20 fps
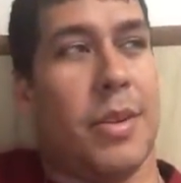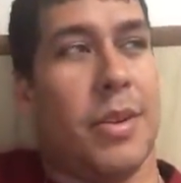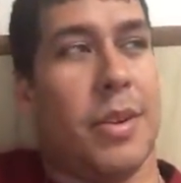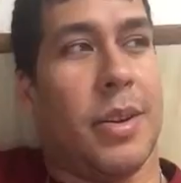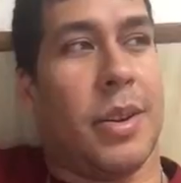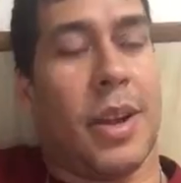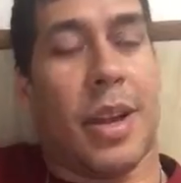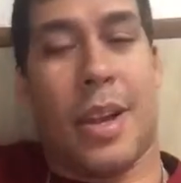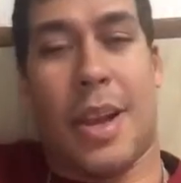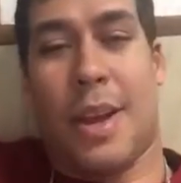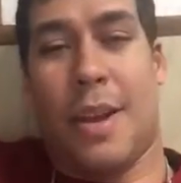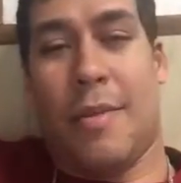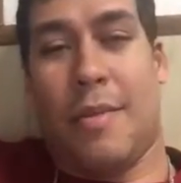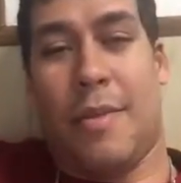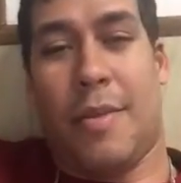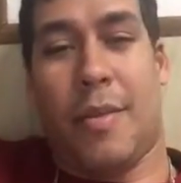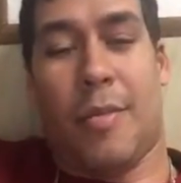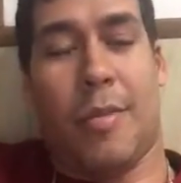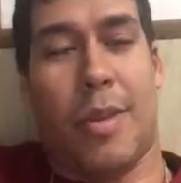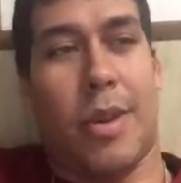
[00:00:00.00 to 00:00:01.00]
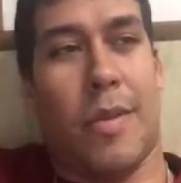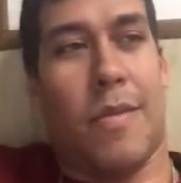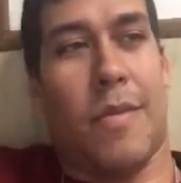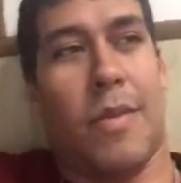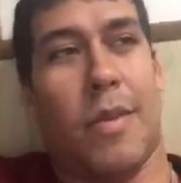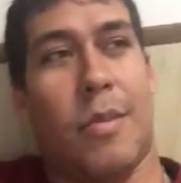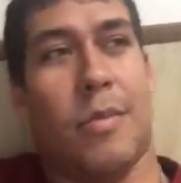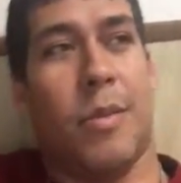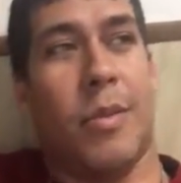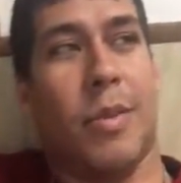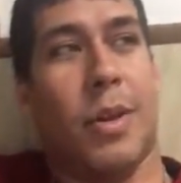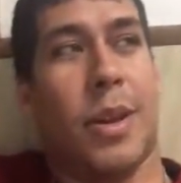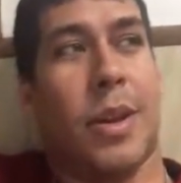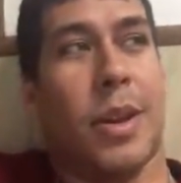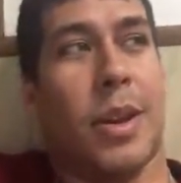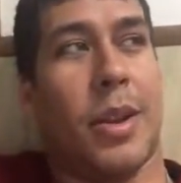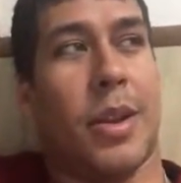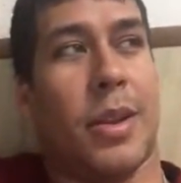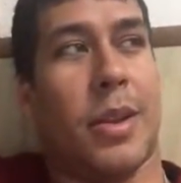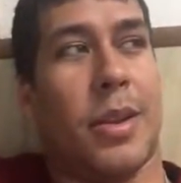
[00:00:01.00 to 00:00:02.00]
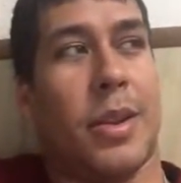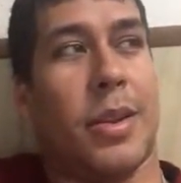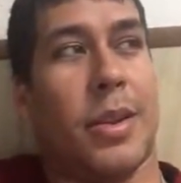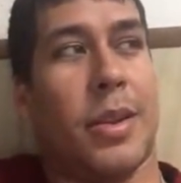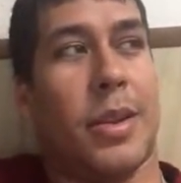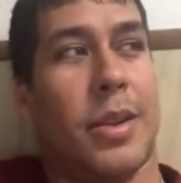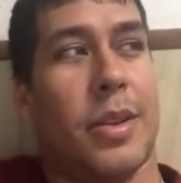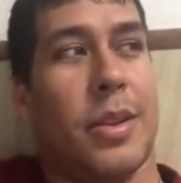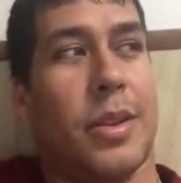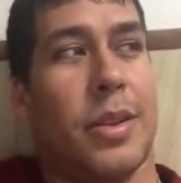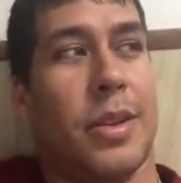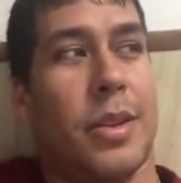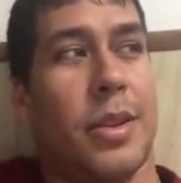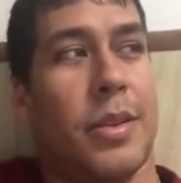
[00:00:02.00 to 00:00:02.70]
and I kind of felt bad for the Mooney character since